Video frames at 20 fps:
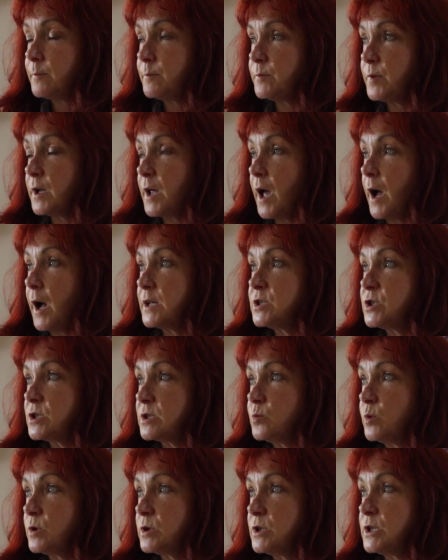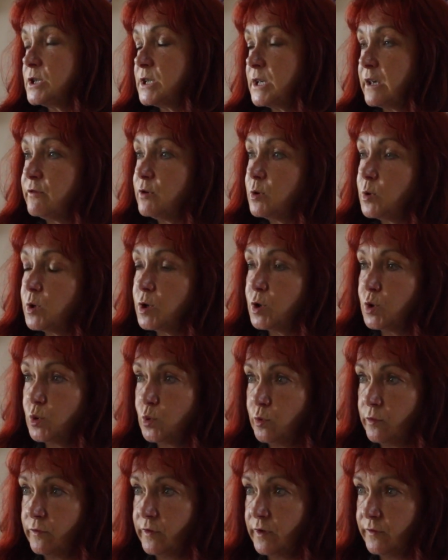But I just wanted to give you an
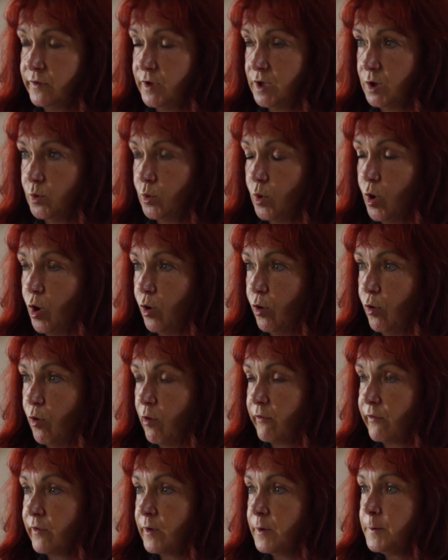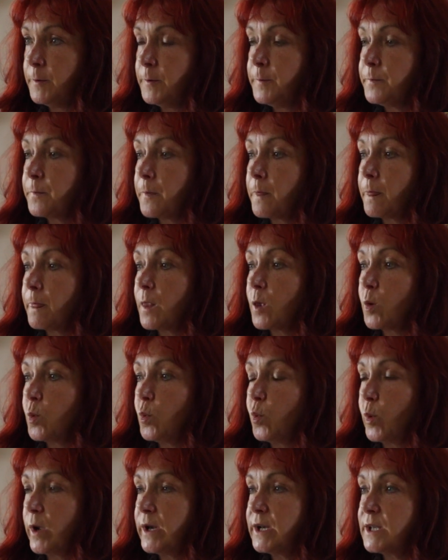overview of
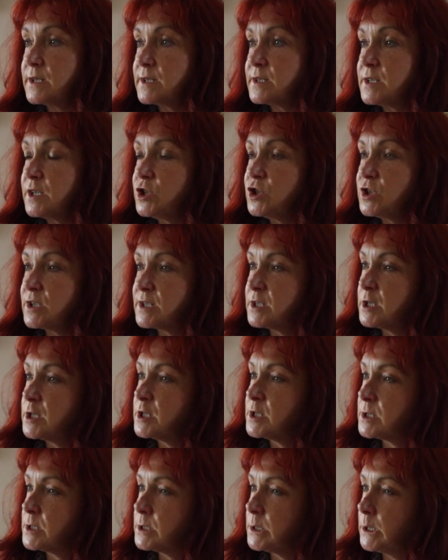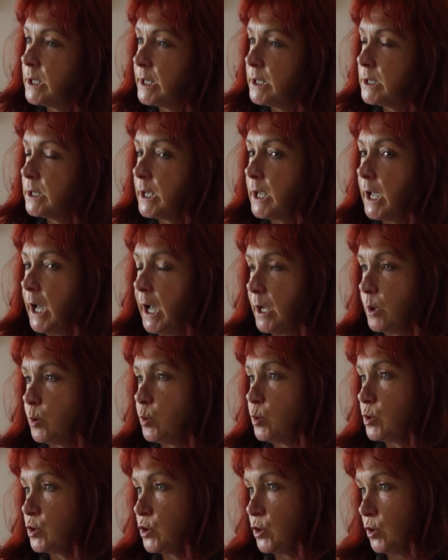when it's just slightly
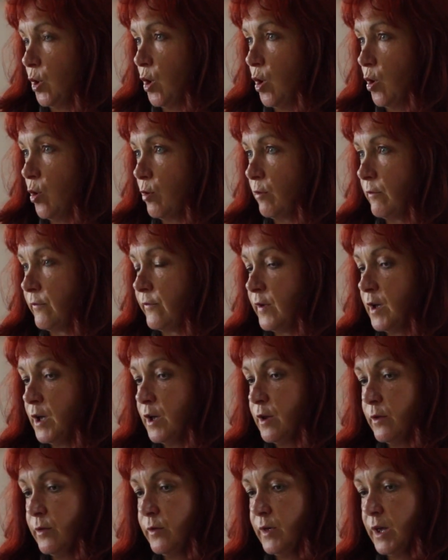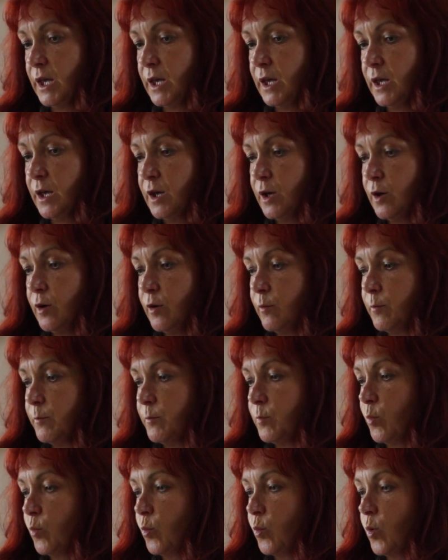out of the
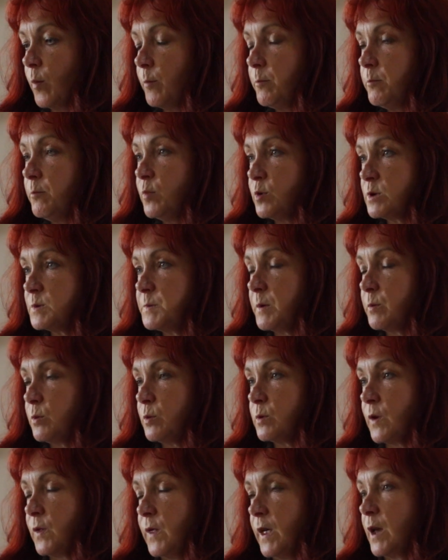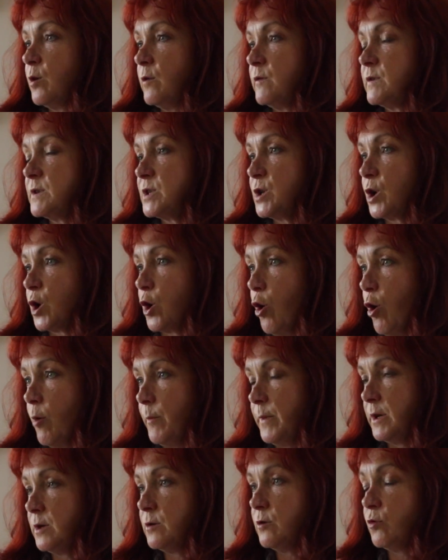what most people would think of as the
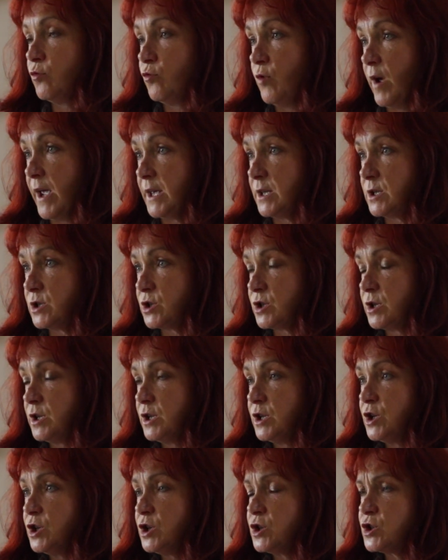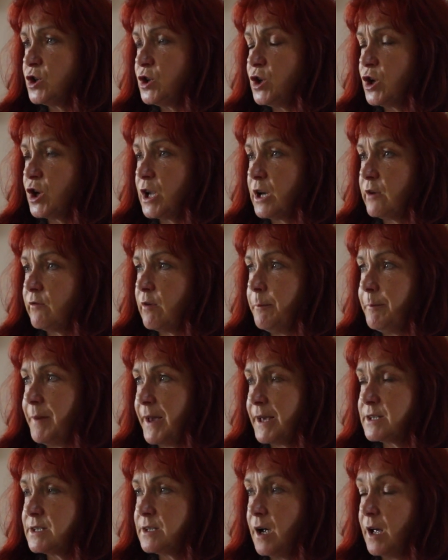common range, so that you can have a
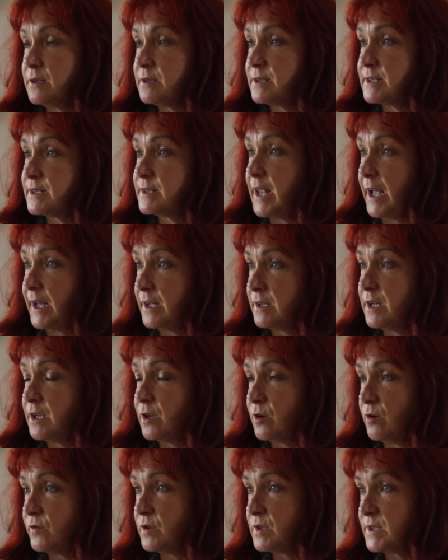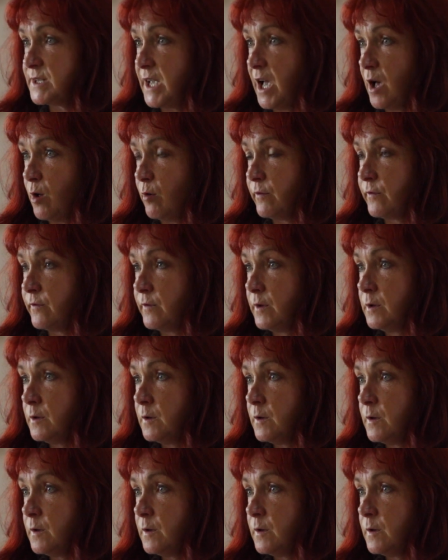better understanding of yourself,